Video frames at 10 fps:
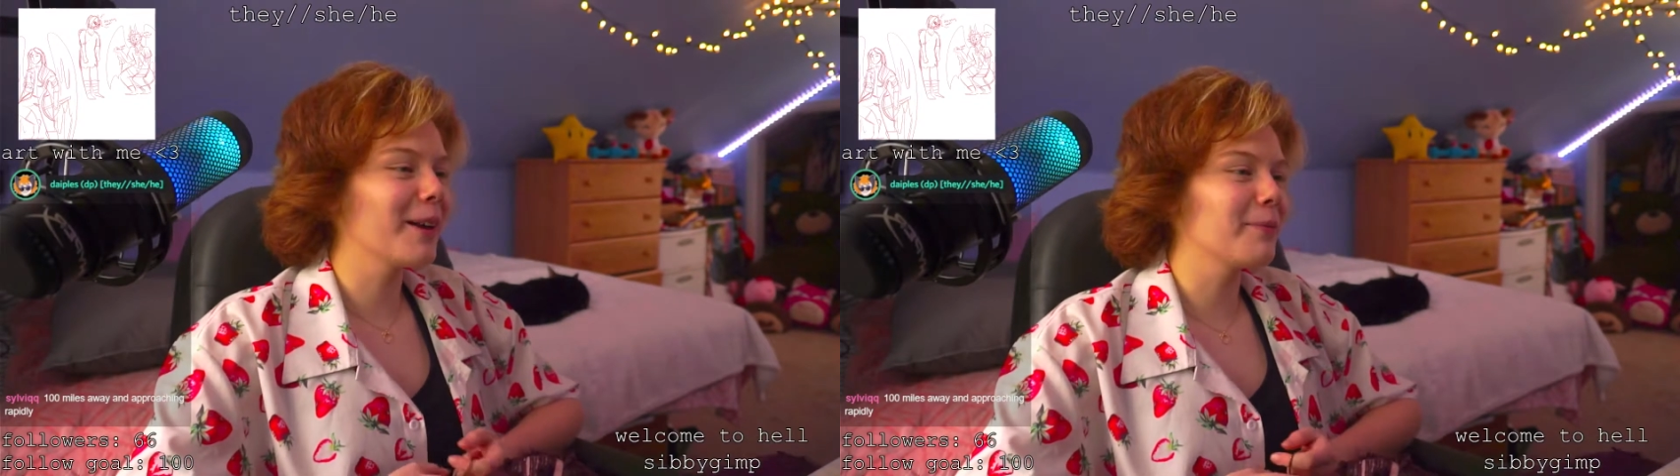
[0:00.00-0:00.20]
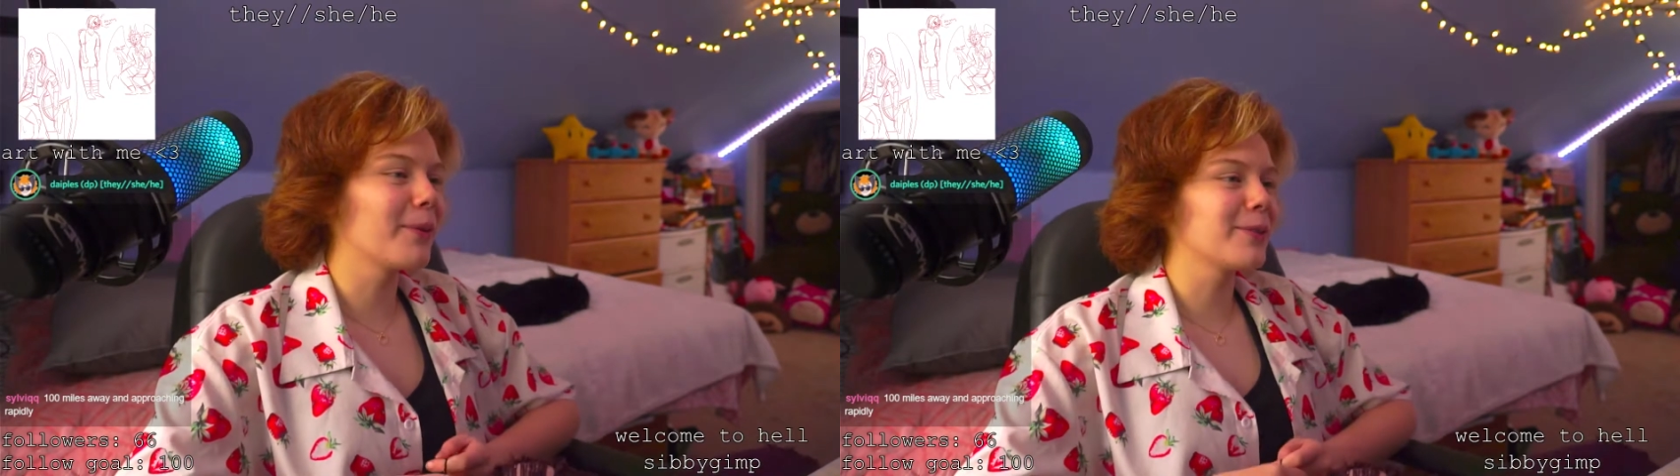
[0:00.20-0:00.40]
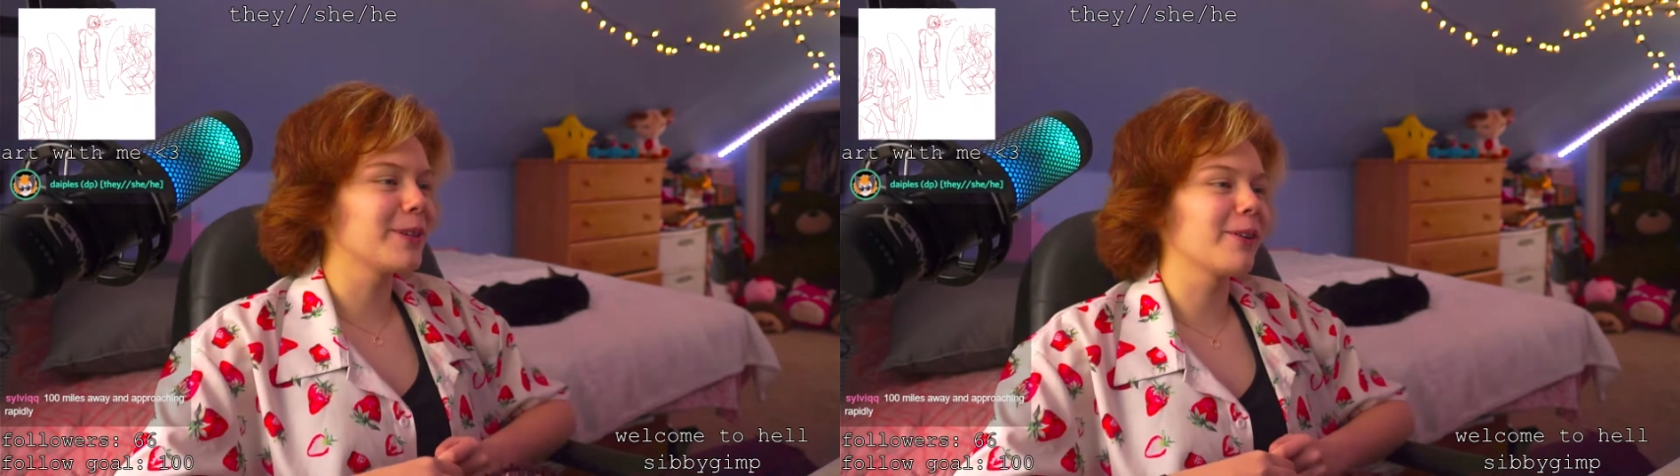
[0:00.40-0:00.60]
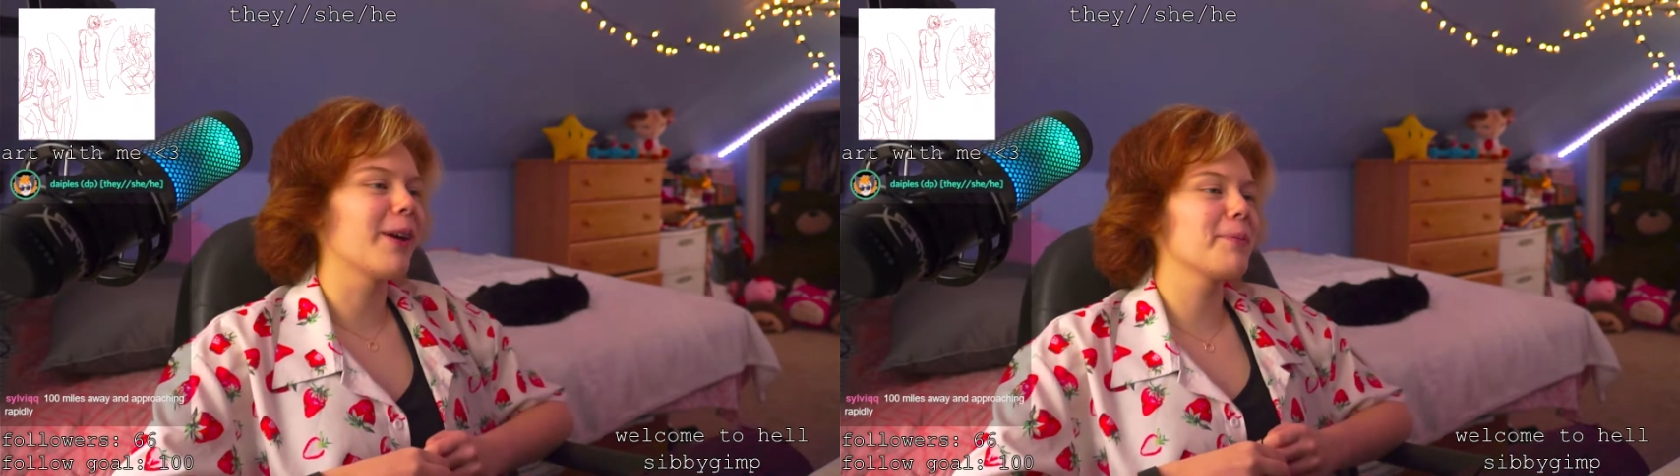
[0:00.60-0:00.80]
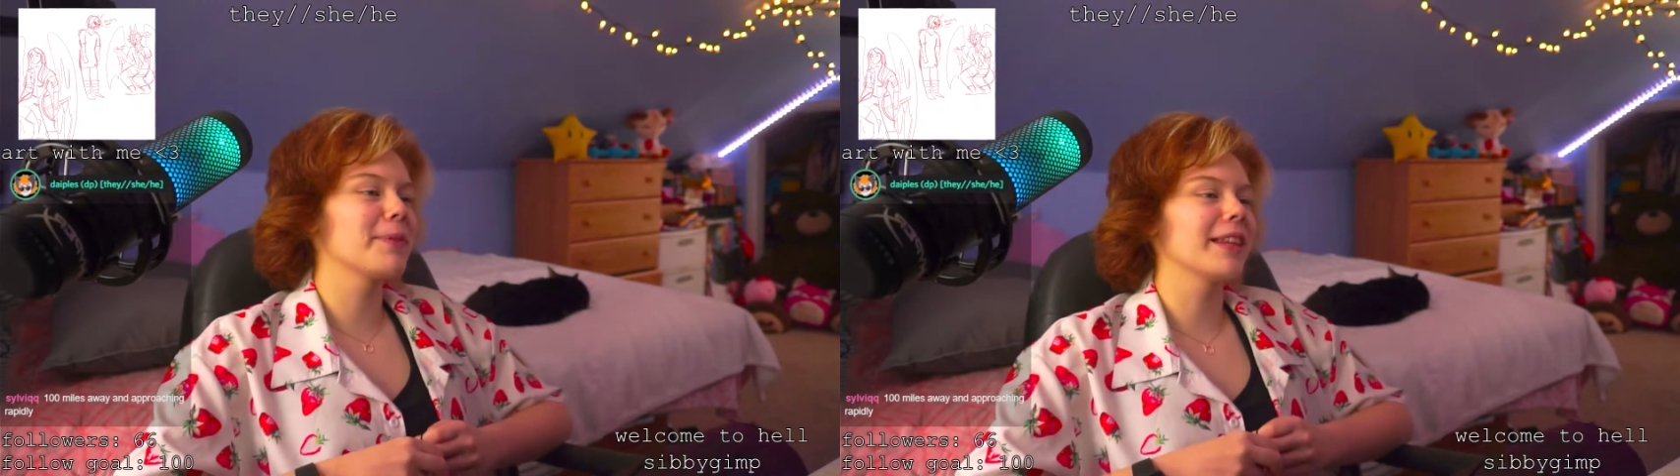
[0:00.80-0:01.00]
and approaching
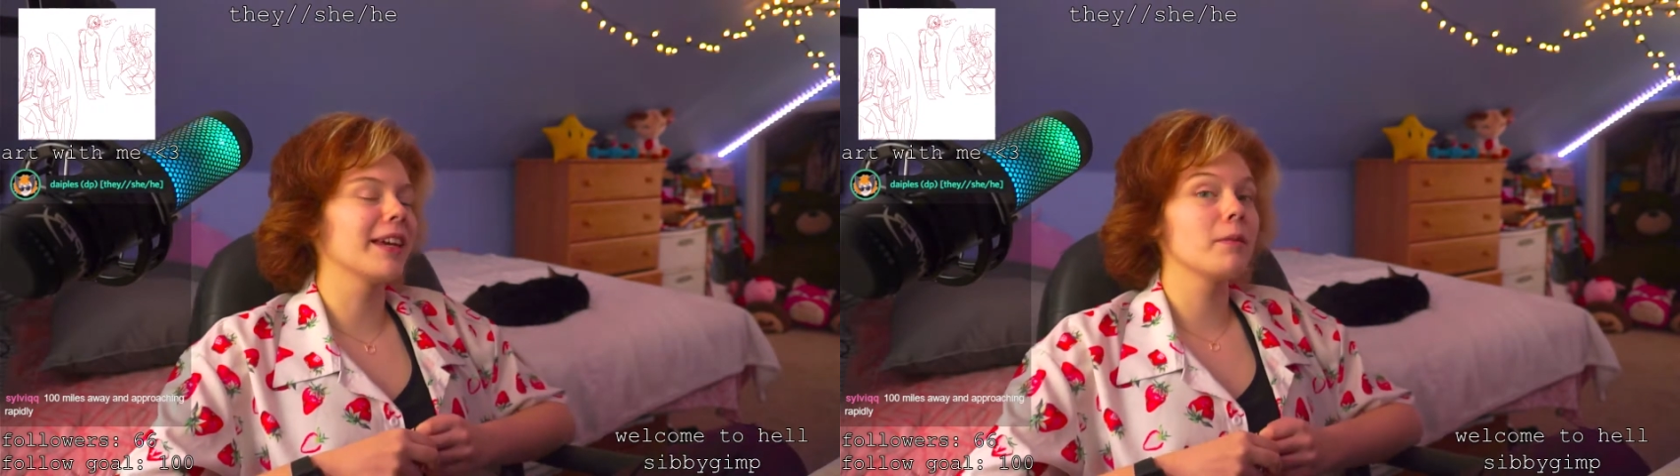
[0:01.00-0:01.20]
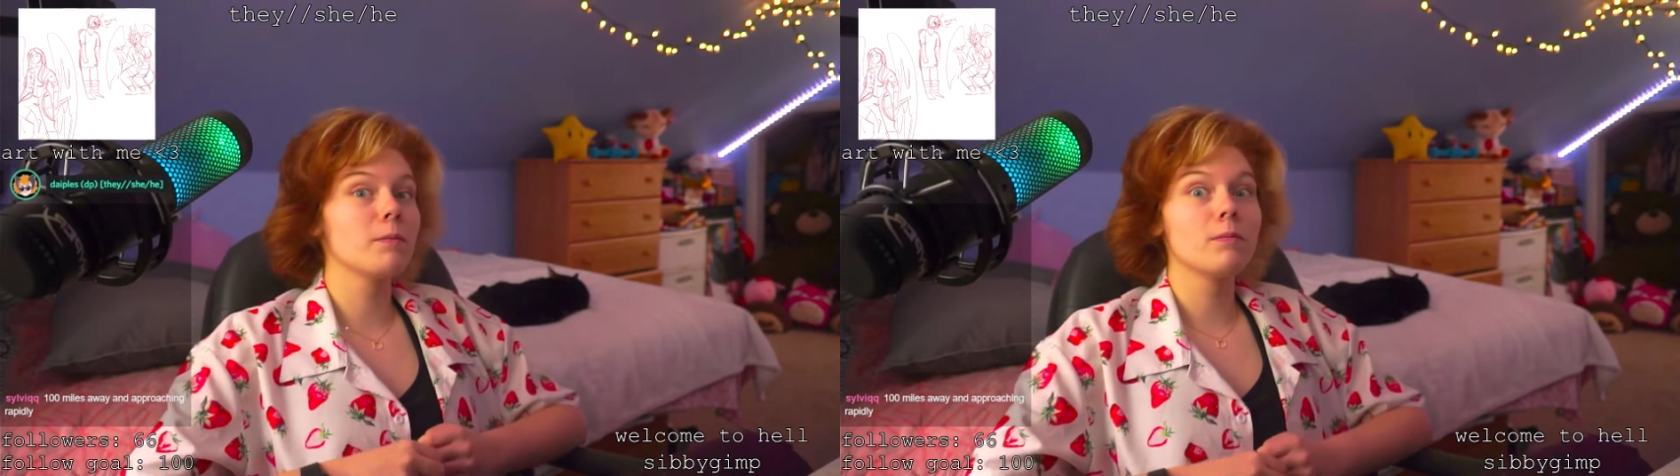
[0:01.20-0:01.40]
rapidly.